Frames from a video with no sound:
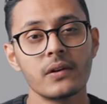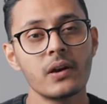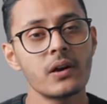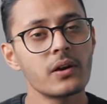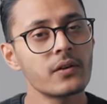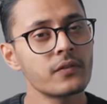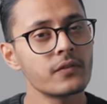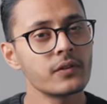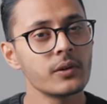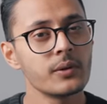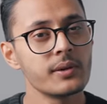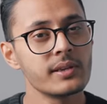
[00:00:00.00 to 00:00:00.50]
are a
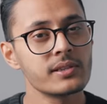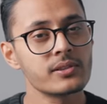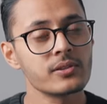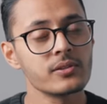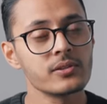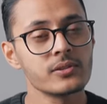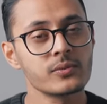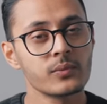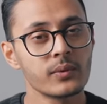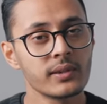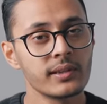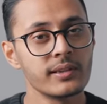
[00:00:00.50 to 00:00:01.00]
few
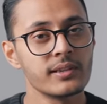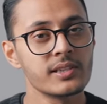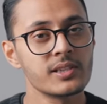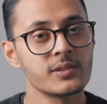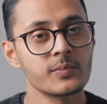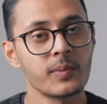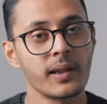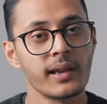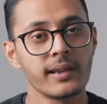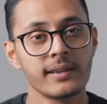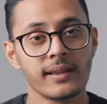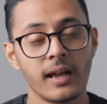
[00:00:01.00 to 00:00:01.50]
issues with the
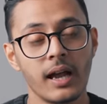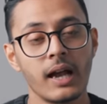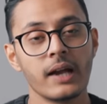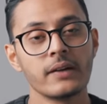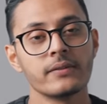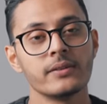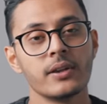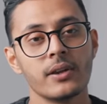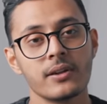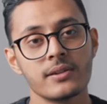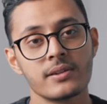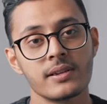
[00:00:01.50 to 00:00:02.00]
display that
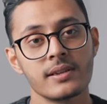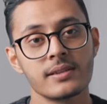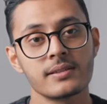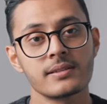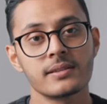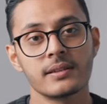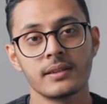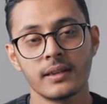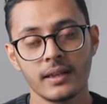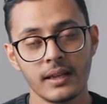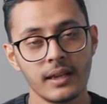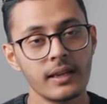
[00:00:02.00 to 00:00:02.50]
I've
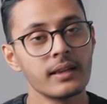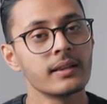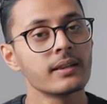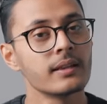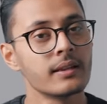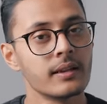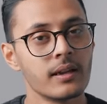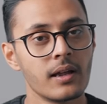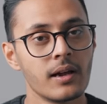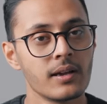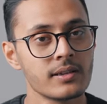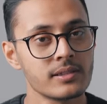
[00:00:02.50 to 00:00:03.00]
noticed in
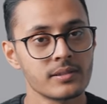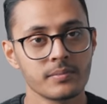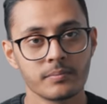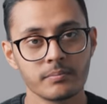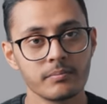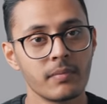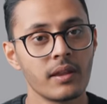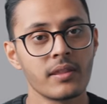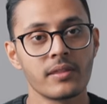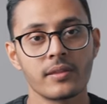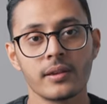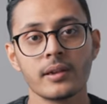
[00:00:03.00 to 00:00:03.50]
the last
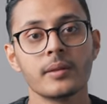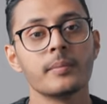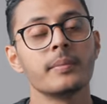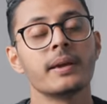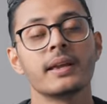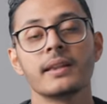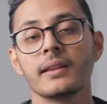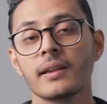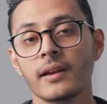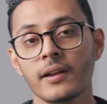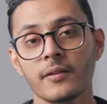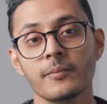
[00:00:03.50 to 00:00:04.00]
month and a
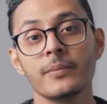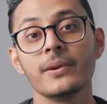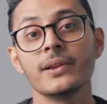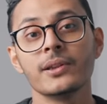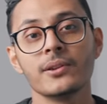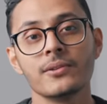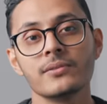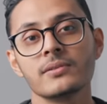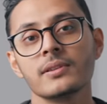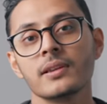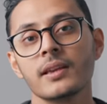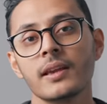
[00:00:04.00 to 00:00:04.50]
bit that I've been
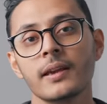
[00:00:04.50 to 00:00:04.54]
using